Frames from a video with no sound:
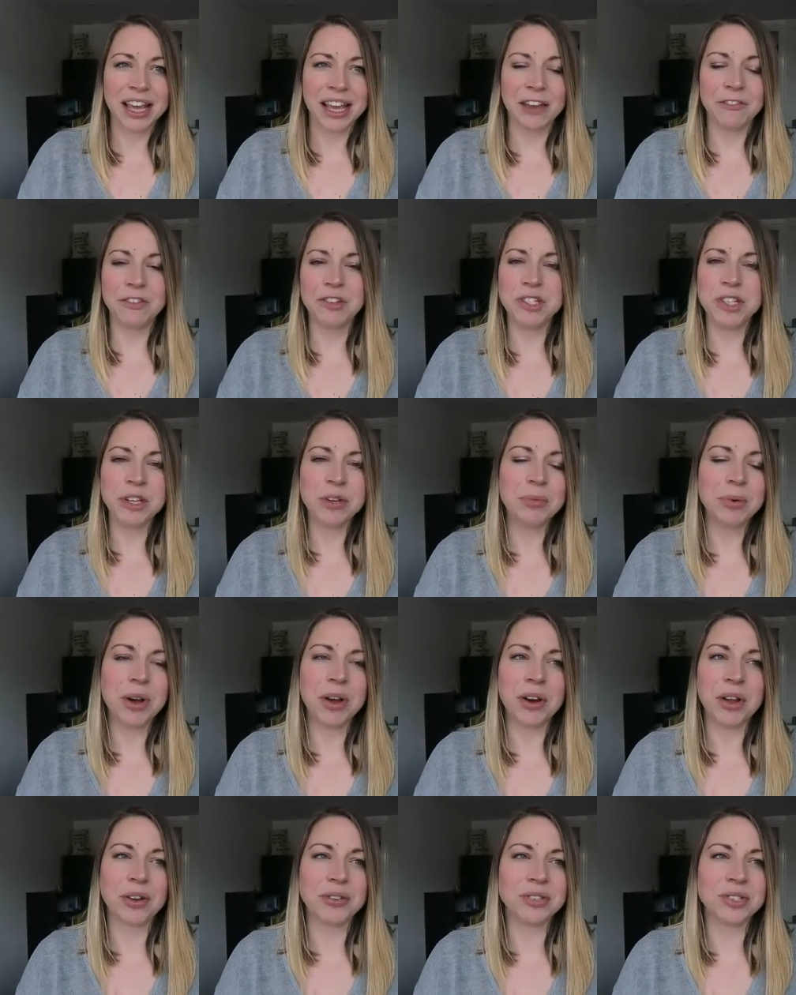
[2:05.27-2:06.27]
If you do
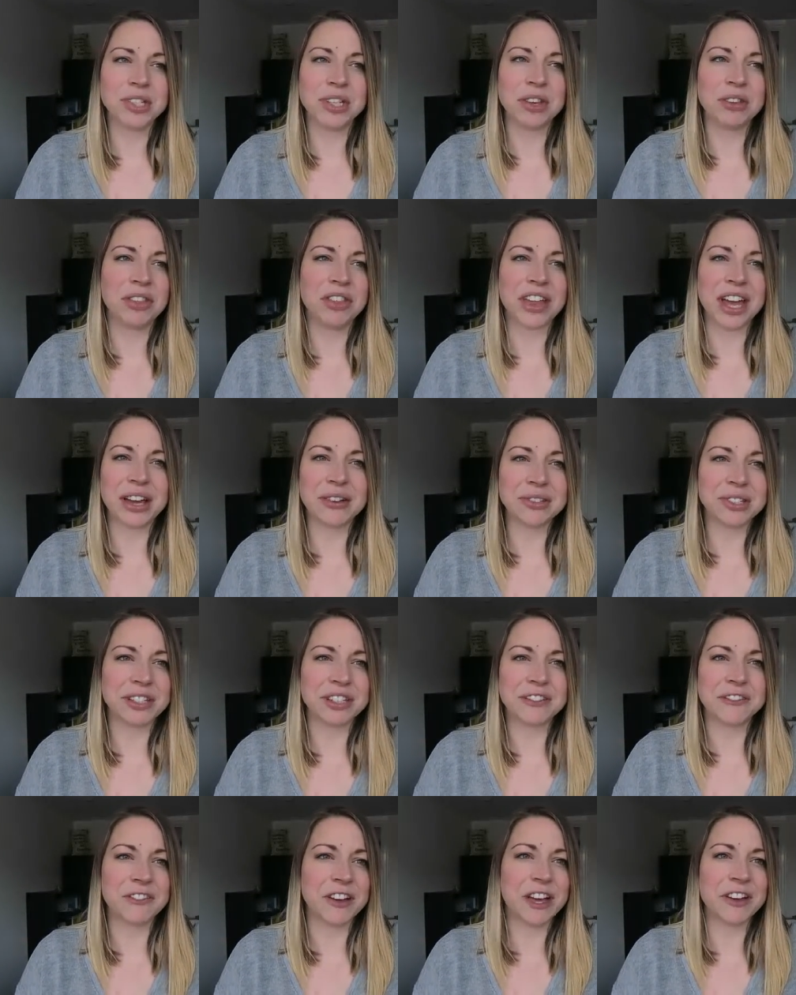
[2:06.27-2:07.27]
one on
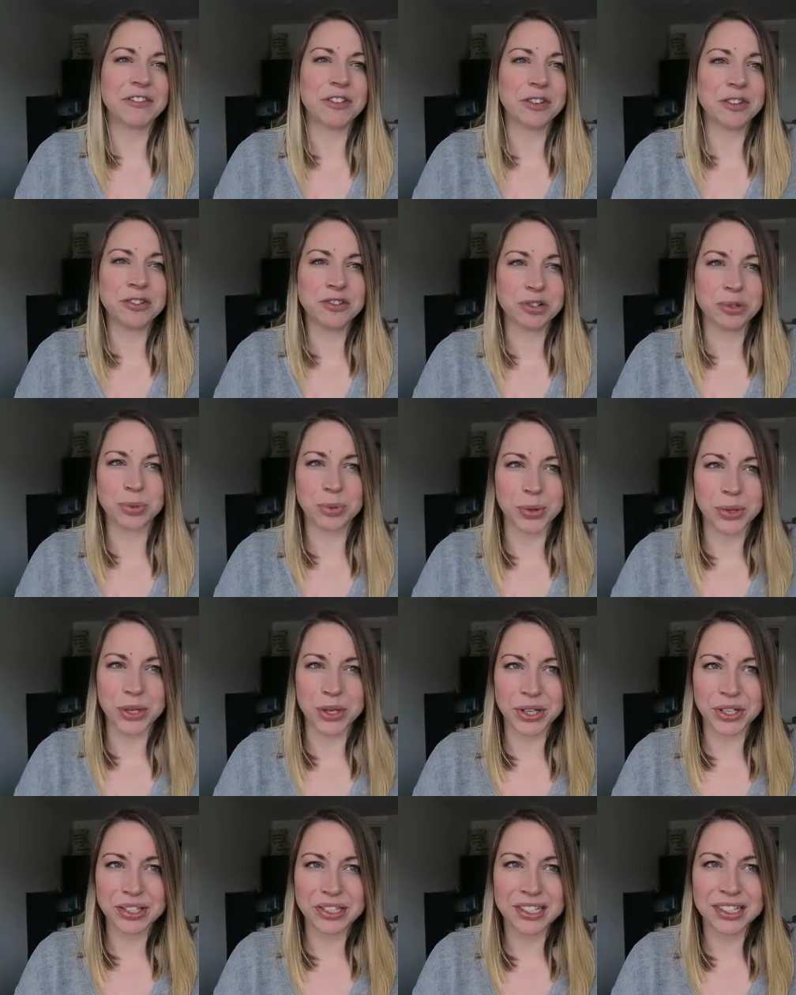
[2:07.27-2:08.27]
2500
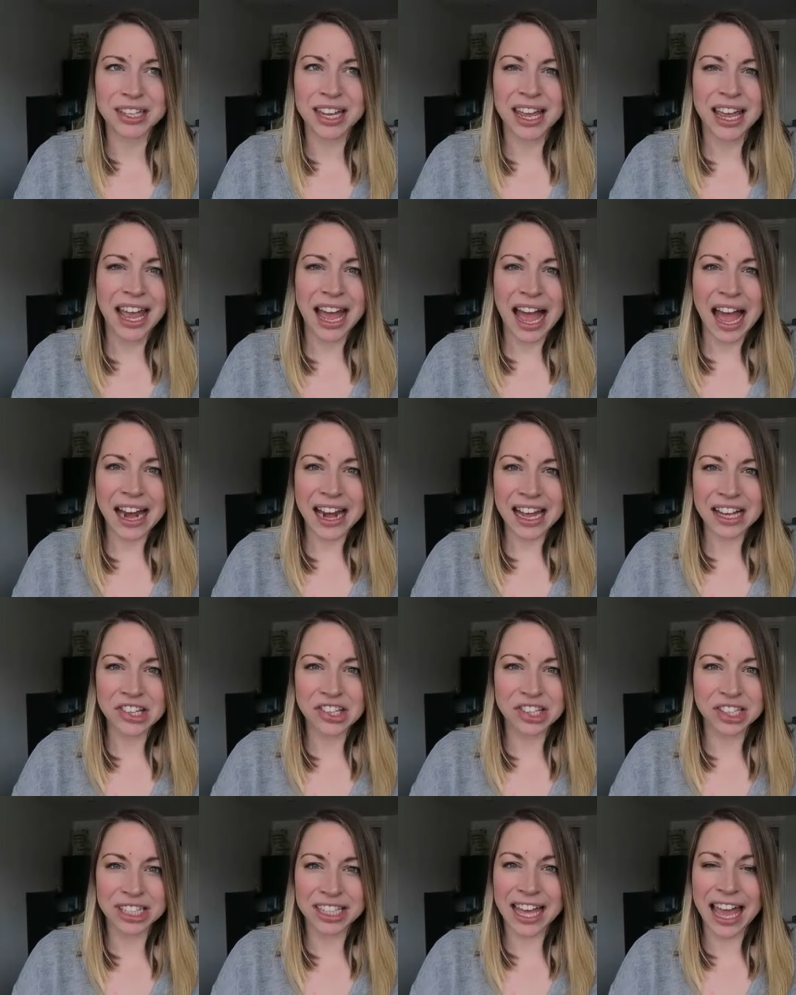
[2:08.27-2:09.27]
words and
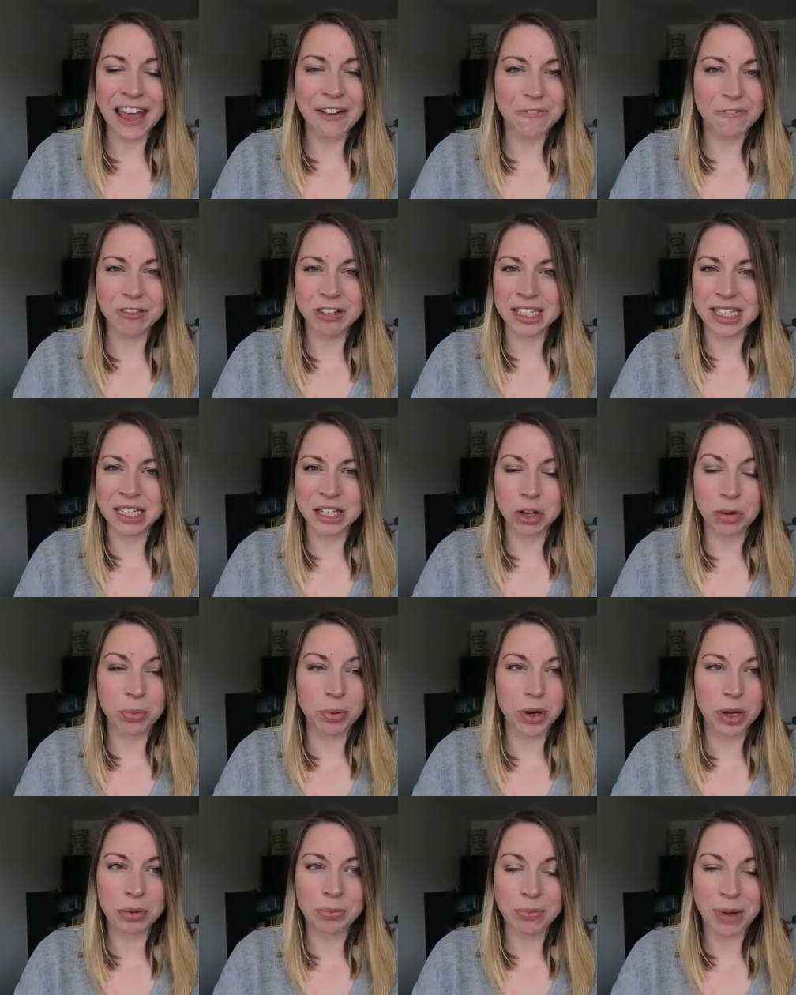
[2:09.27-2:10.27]
actually every single
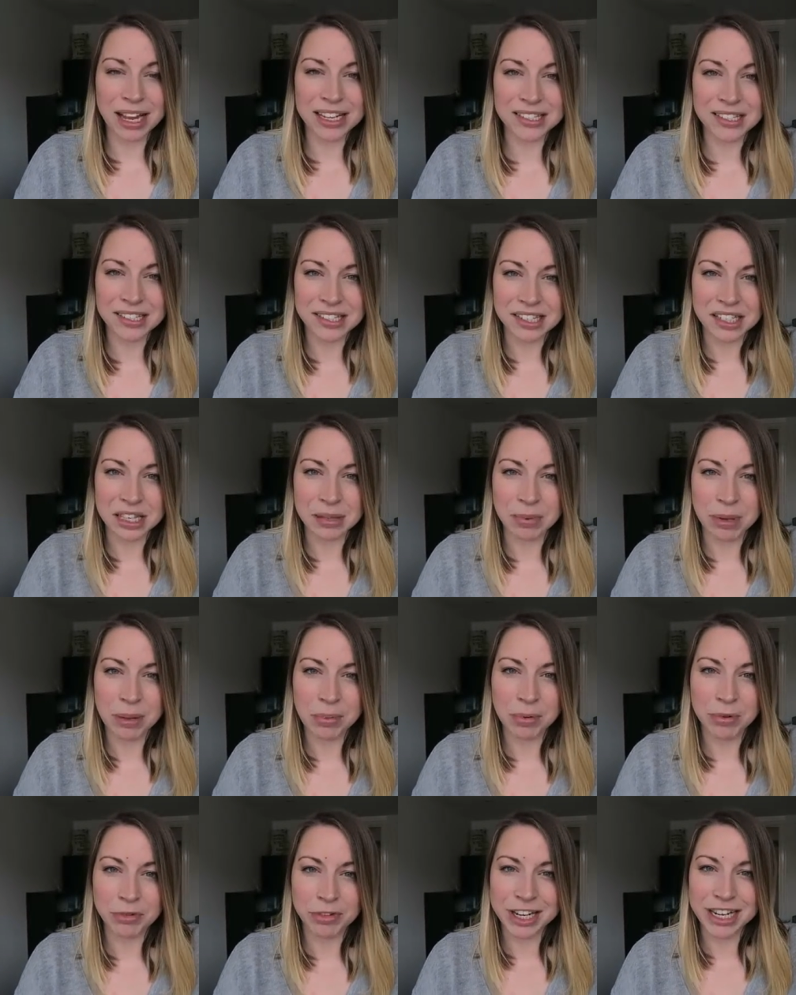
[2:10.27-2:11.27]
point matters to the
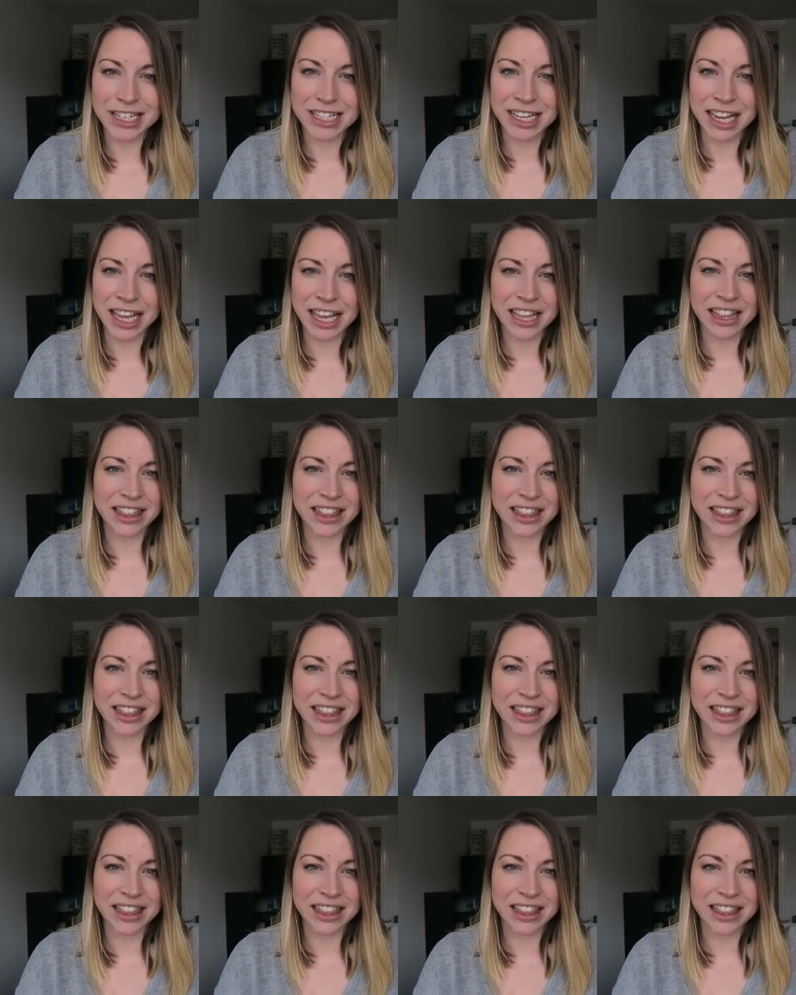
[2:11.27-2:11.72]
people reading it,